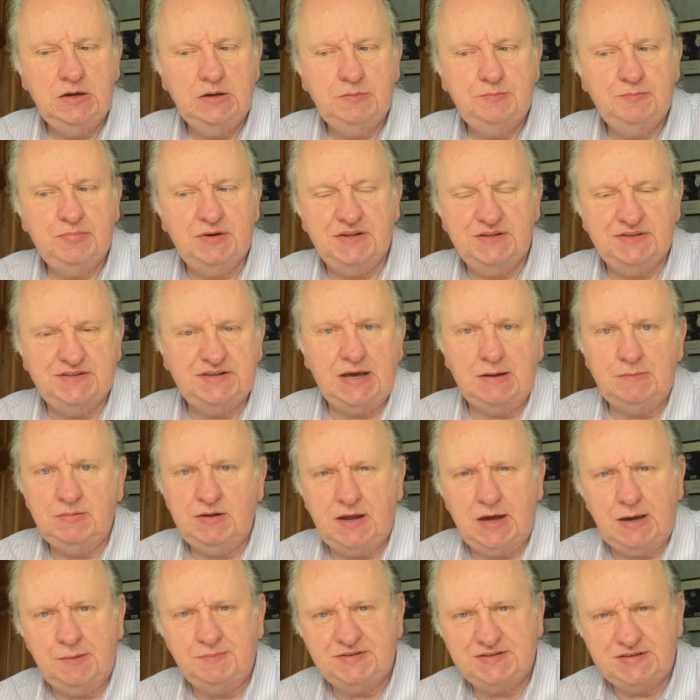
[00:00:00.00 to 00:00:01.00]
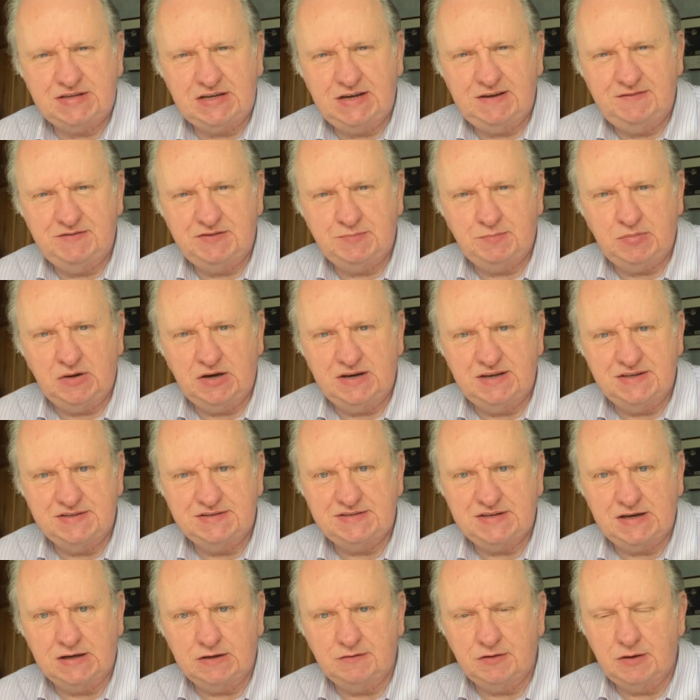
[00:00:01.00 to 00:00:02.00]
but the tablet app saves by
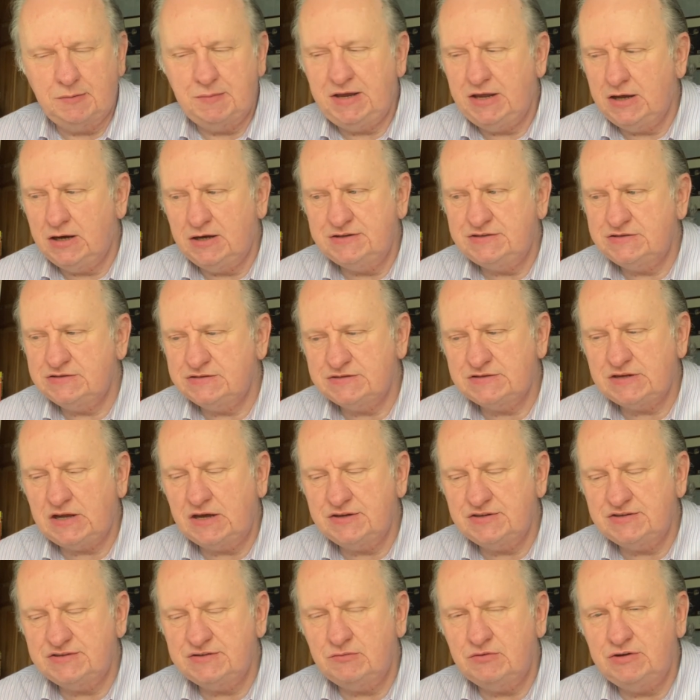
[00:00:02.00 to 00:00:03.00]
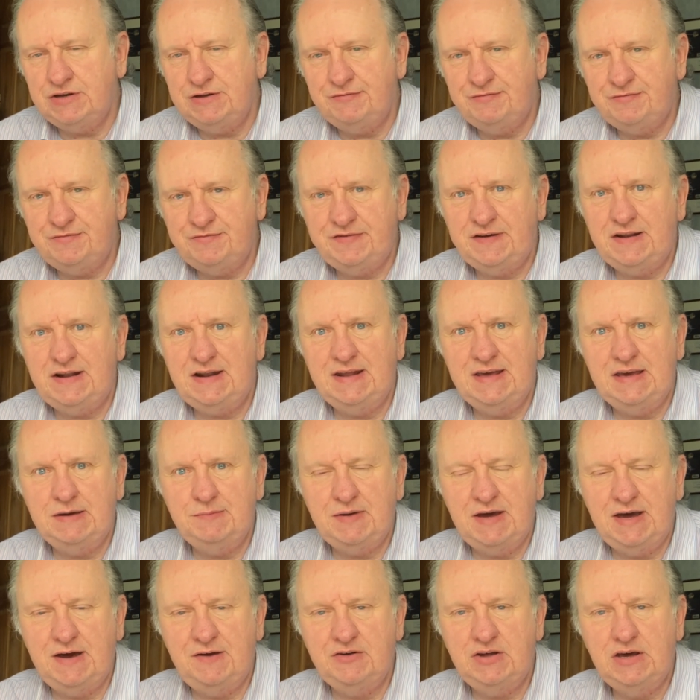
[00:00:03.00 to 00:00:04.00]
itself. I mean, I just don't want you fiddling
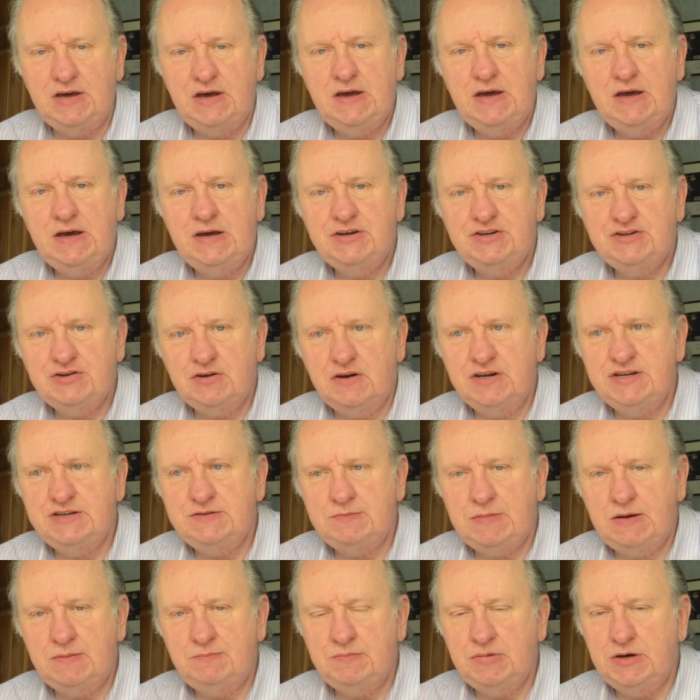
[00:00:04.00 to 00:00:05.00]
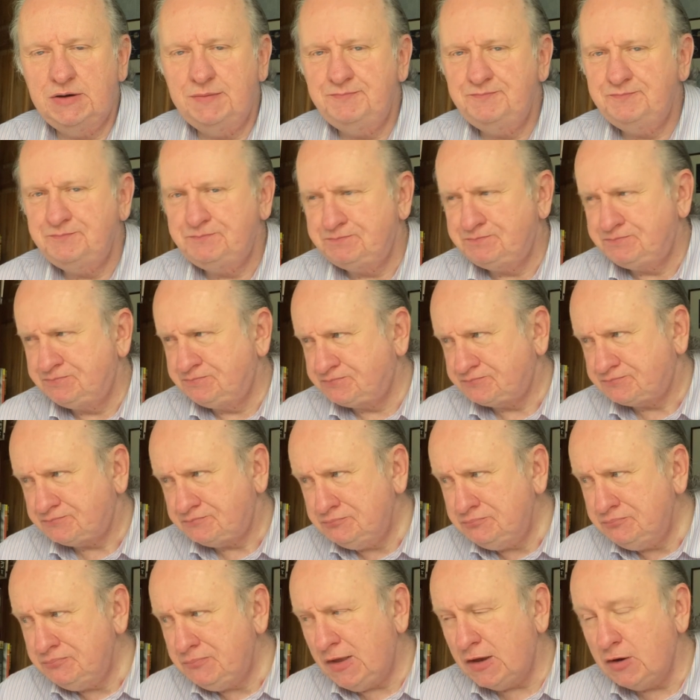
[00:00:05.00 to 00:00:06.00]
about trying to remember
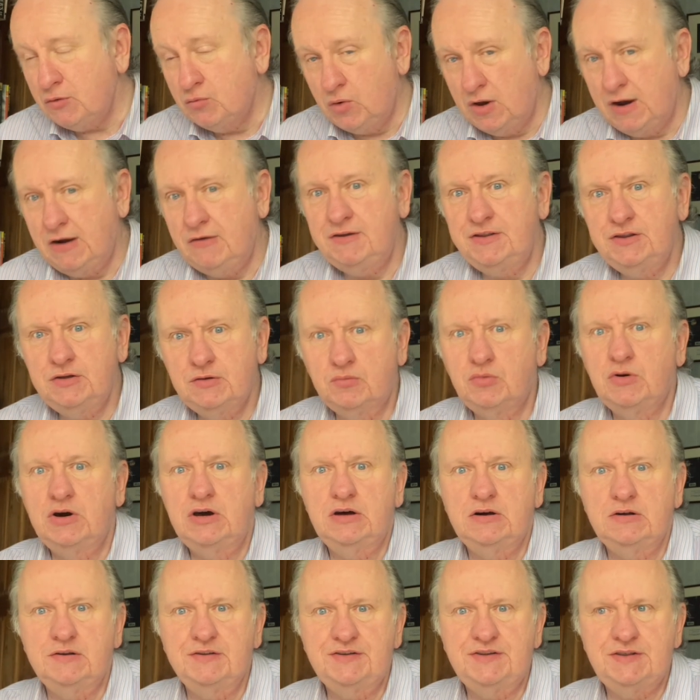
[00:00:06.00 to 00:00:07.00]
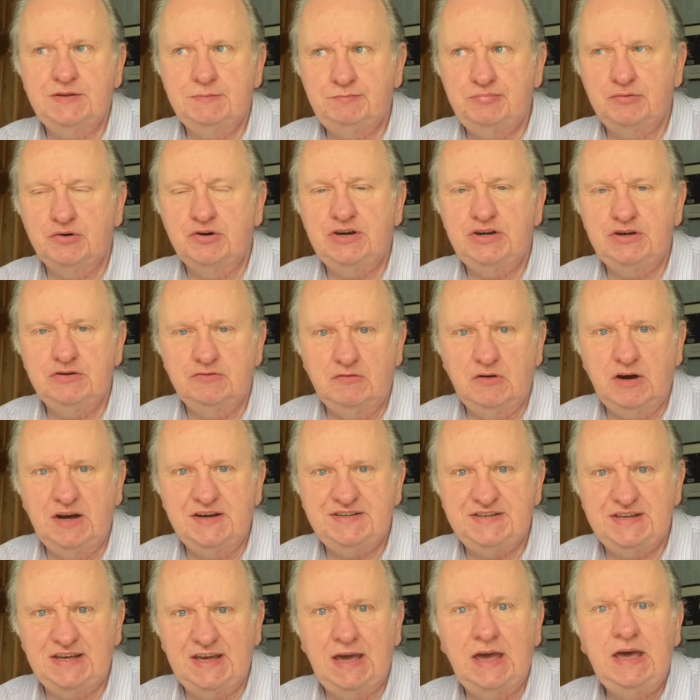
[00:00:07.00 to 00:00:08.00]
where in the world the book you're
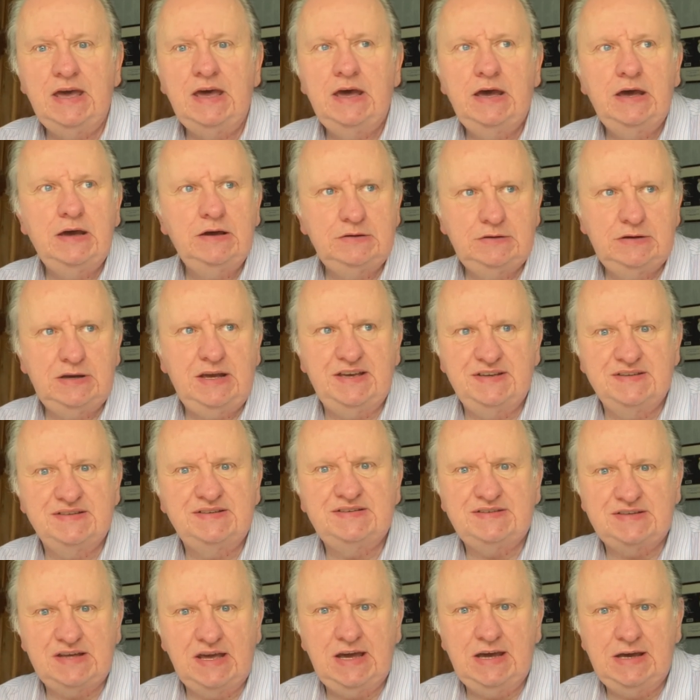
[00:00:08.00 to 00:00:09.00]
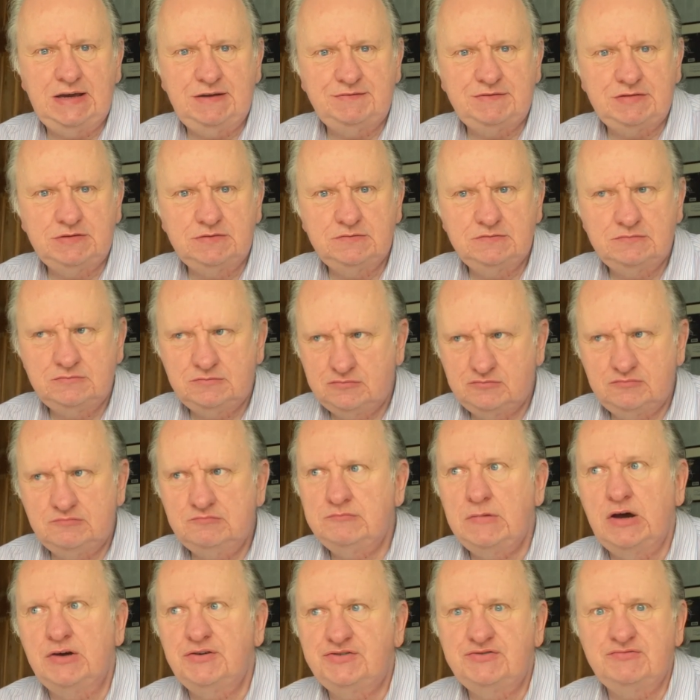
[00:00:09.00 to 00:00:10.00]
writing is saved
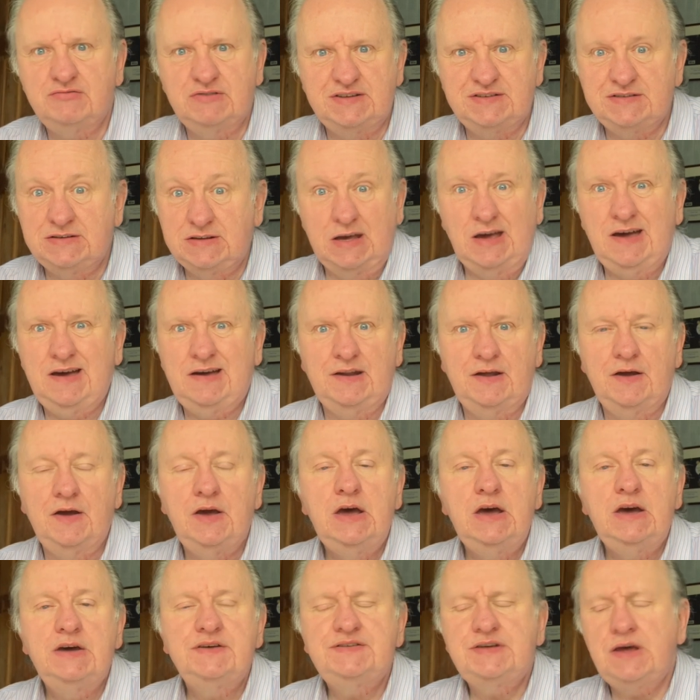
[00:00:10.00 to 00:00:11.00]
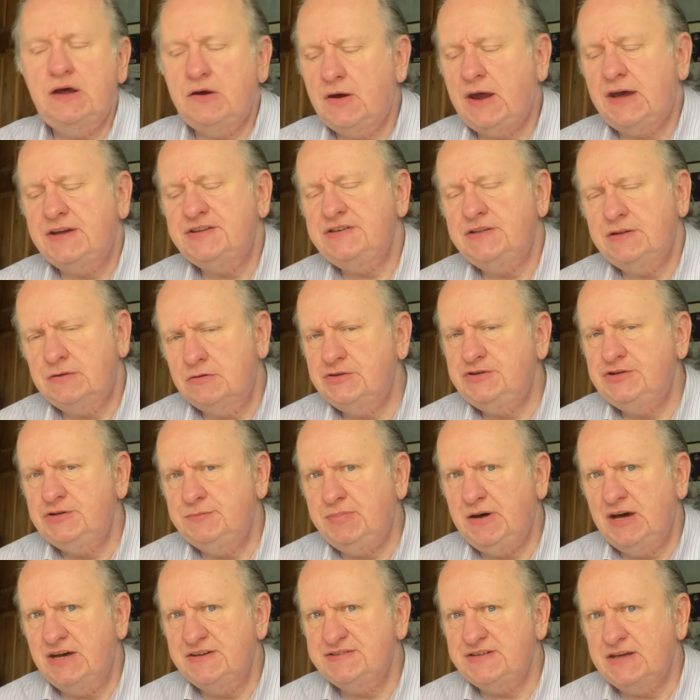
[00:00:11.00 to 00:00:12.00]
most recently. So actually, there are two
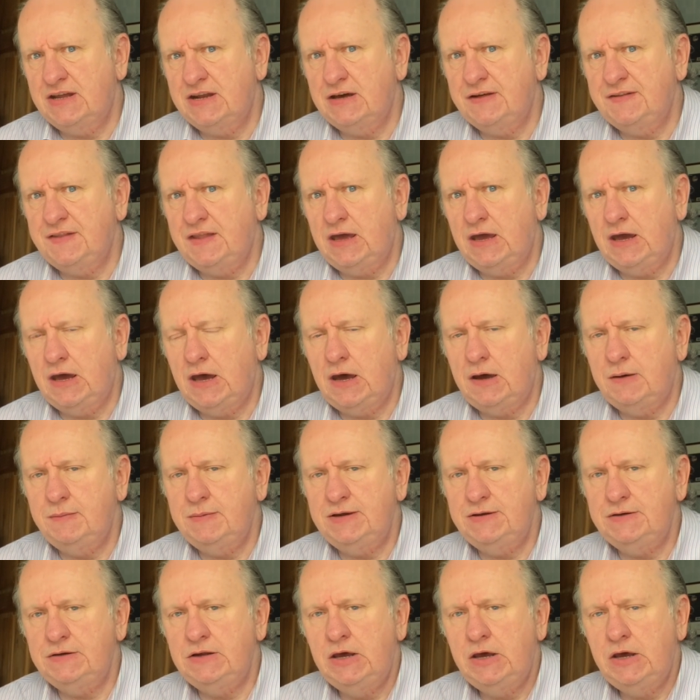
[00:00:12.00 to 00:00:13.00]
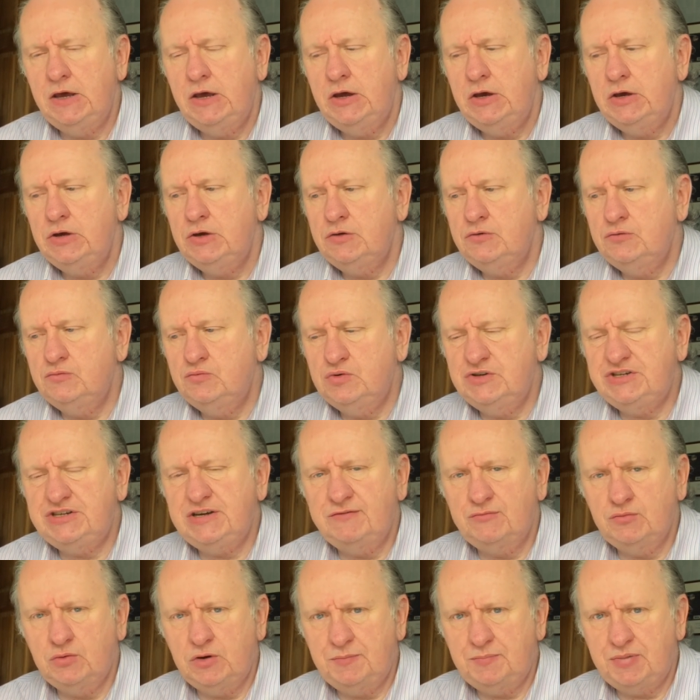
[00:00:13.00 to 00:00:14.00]
parts to that, aren't there? I mean,
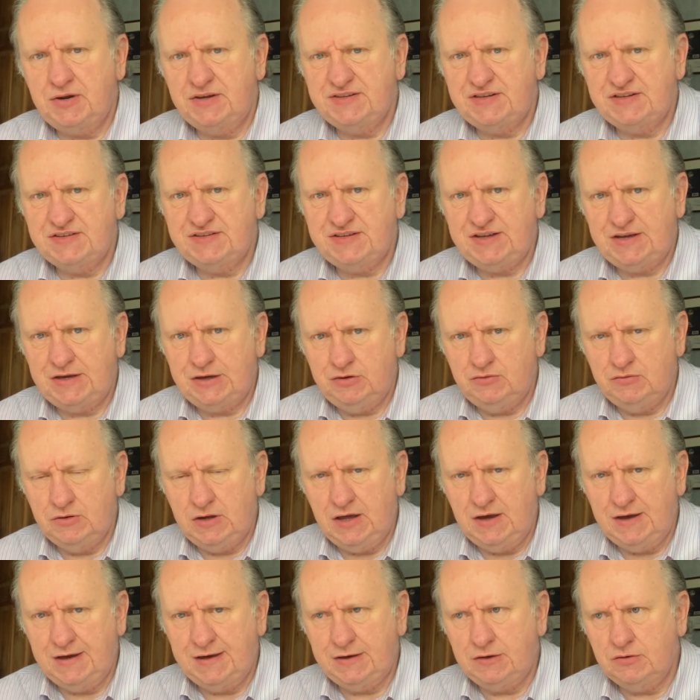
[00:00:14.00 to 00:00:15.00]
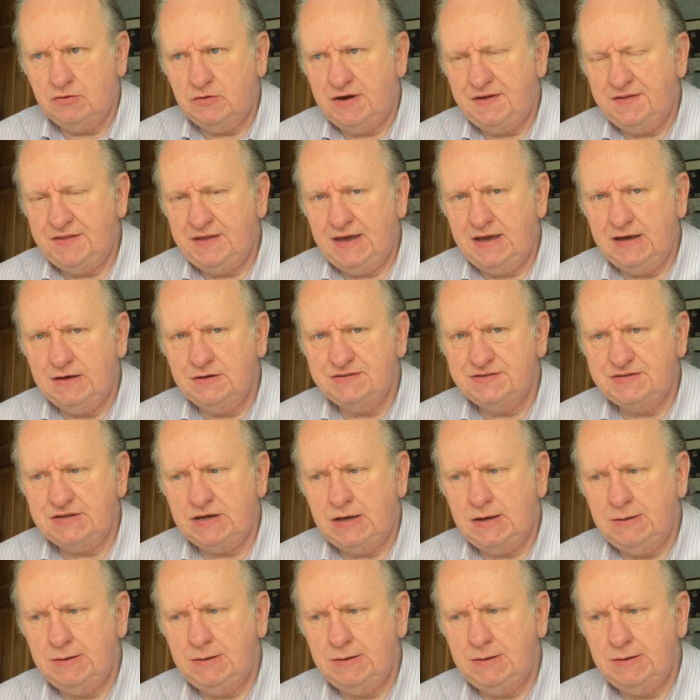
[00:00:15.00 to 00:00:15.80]
whichever word processor you like or anything else,